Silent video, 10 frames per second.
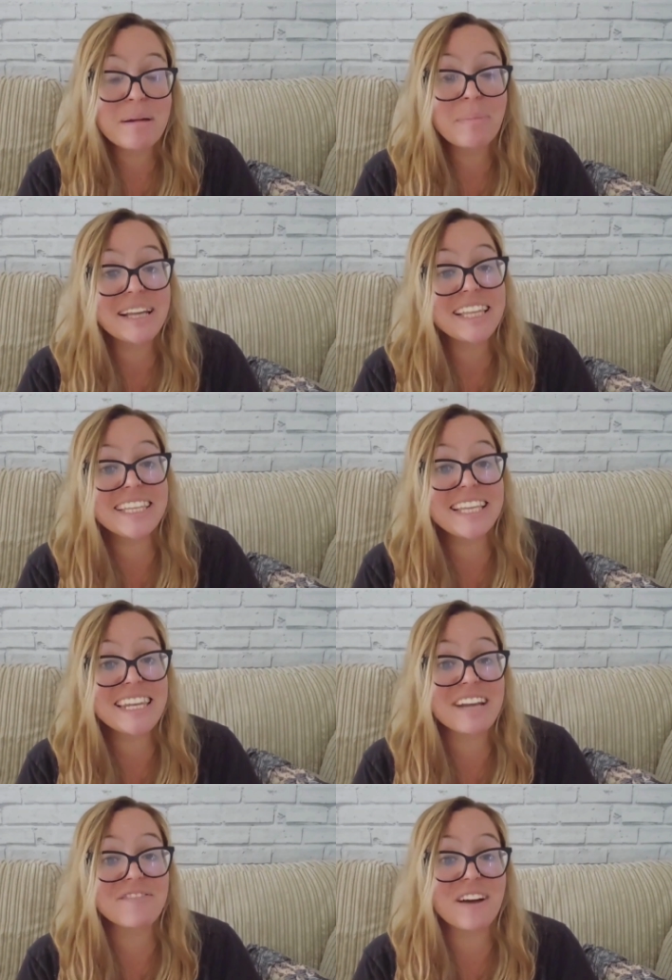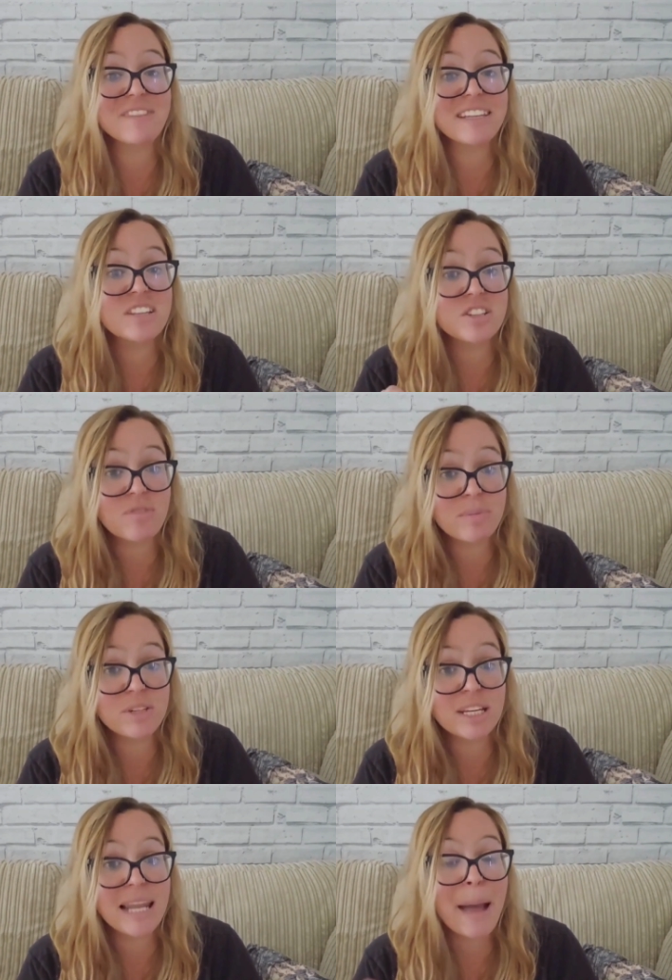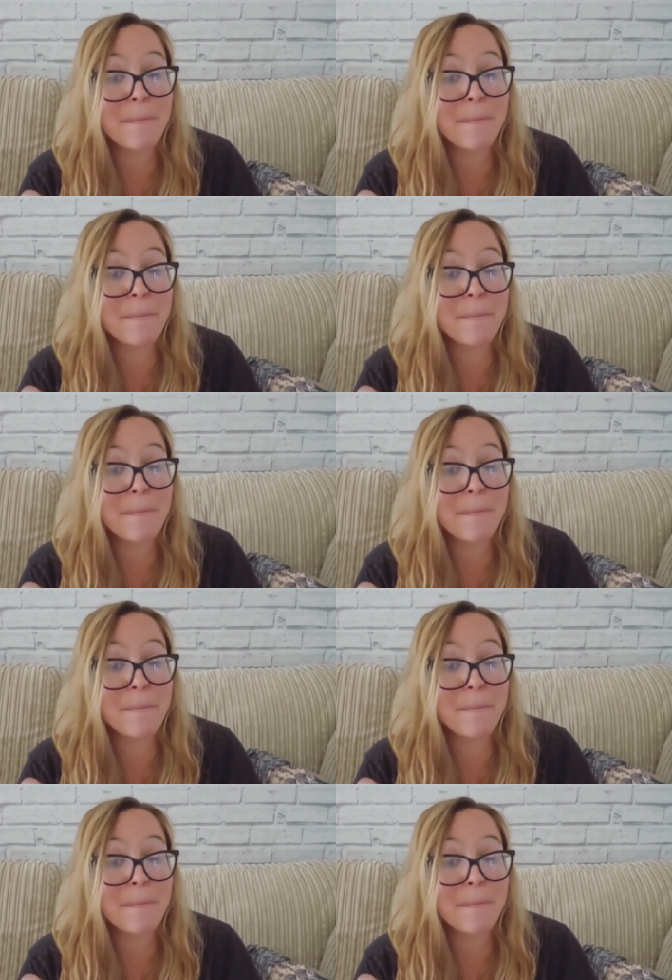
by clicking the link found in the description